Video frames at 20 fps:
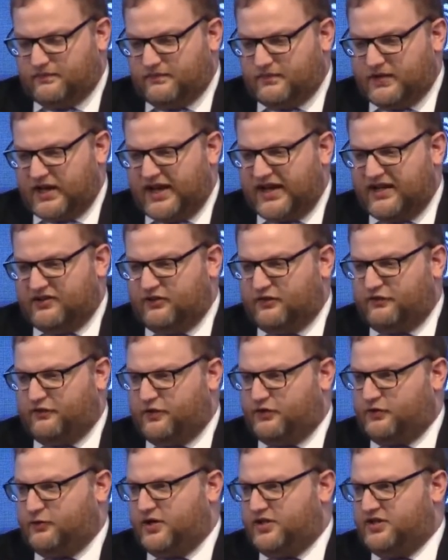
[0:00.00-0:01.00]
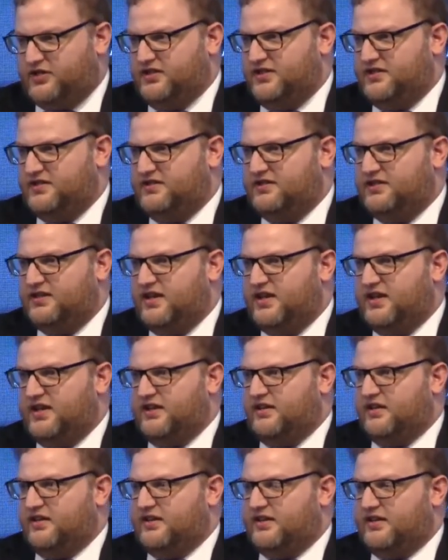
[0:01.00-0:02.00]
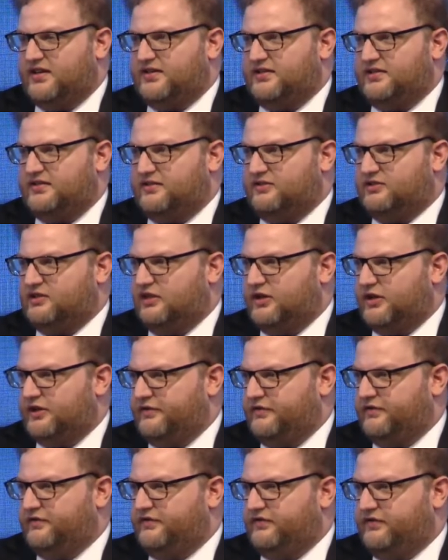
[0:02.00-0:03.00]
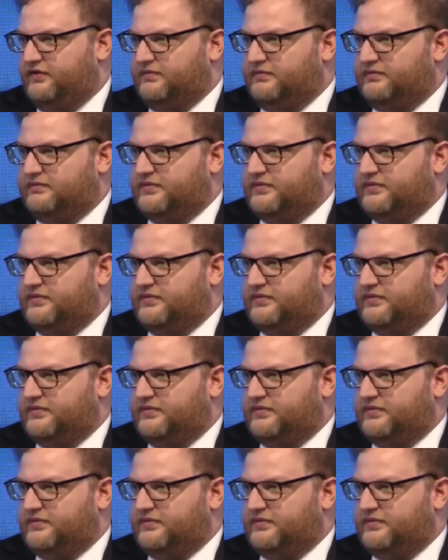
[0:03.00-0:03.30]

I guess the first question is: there's a lot of